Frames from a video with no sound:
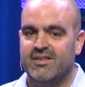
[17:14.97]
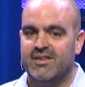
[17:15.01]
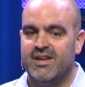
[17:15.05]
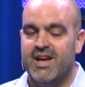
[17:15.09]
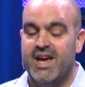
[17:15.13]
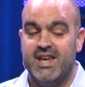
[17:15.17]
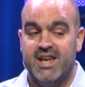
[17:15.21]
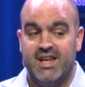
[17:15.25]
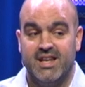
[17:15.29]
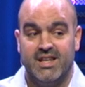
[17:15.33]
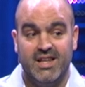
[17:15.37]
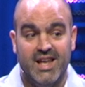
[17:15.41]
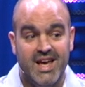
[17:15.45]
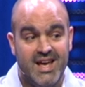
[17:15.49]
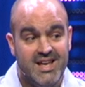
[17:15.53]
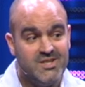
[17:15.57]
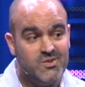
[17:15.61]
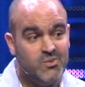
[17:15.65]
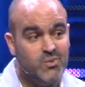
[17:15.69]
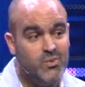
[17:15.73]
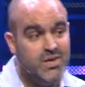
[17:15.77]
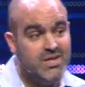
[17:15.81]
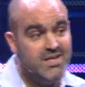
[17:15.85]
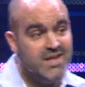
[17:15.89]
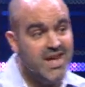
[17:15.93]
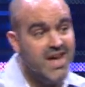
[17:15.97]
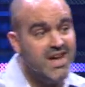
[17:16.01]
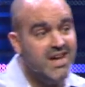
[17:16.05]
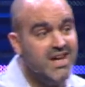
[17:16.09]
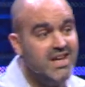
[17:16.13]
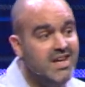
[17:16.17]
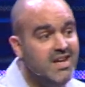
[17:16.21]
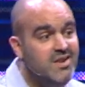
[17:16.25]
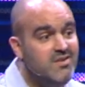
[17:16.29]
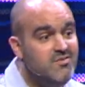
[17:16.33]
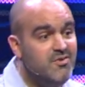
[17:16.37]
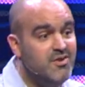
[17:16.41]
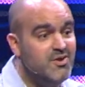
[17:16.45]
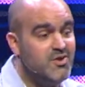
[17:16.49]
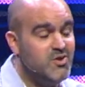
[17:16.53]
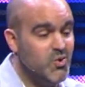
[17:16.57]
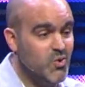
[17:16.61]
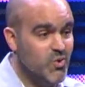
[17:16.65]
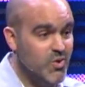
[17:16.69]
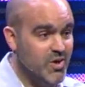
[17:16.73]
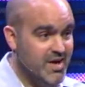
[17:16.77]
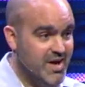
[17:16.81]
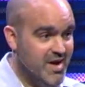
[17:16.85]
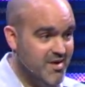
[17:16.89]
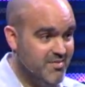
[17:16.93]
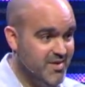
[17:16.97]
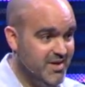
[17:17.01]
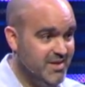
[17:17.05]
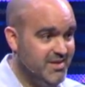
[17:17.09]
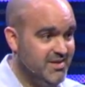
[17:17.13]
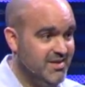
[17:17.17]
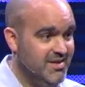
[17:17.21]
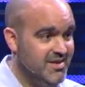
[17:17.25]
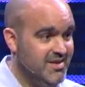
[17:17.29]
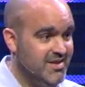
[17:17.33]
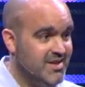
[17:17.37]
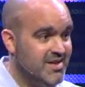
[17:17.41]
And unless we take an inventory of it